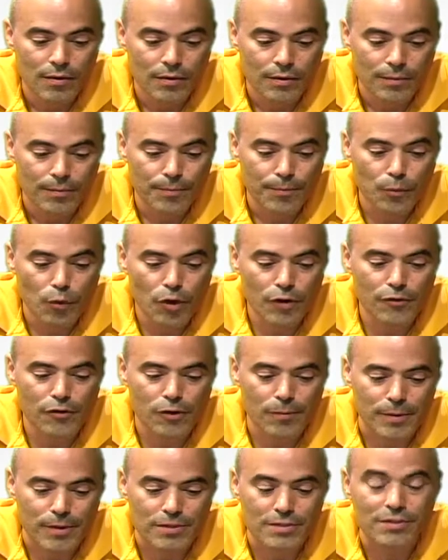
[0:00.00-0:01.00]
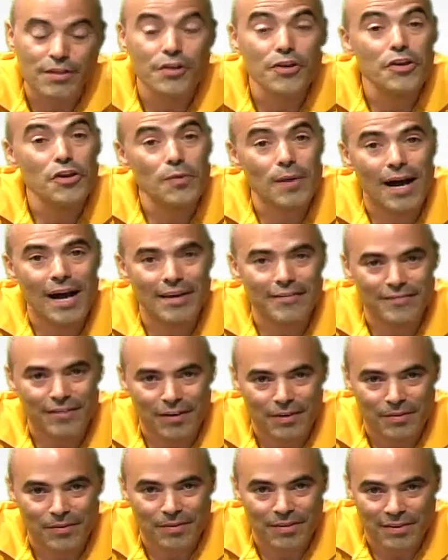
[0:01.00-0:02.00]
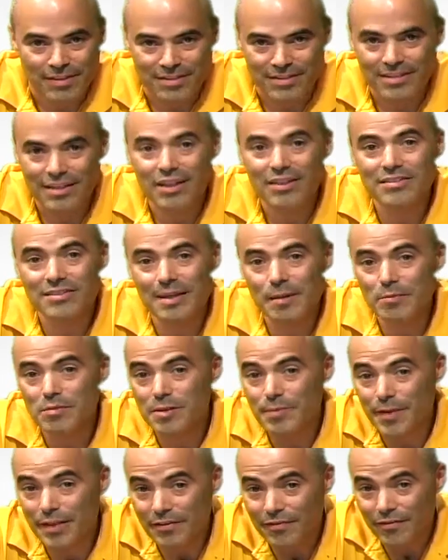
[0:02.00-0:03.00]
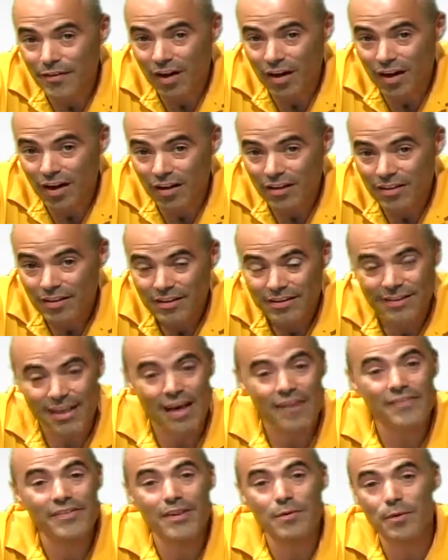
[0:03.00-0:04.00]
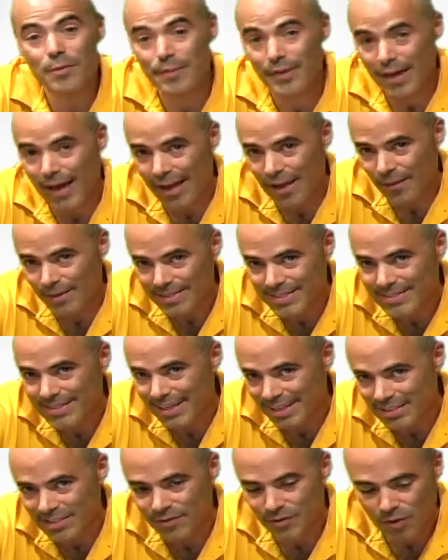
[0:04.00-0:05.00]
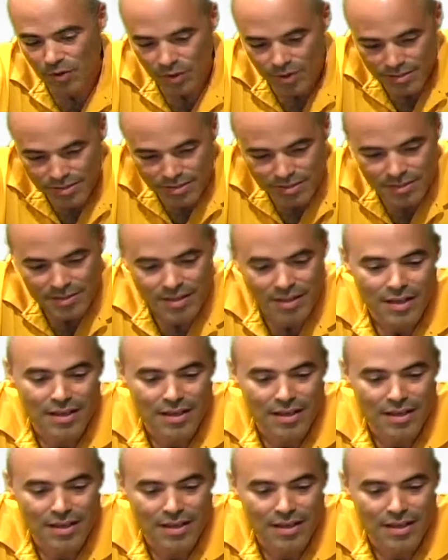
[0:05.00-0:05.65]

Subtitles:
More rumors. The new iPhone still seems to be the fall. Definitely will be iOS 6, of course.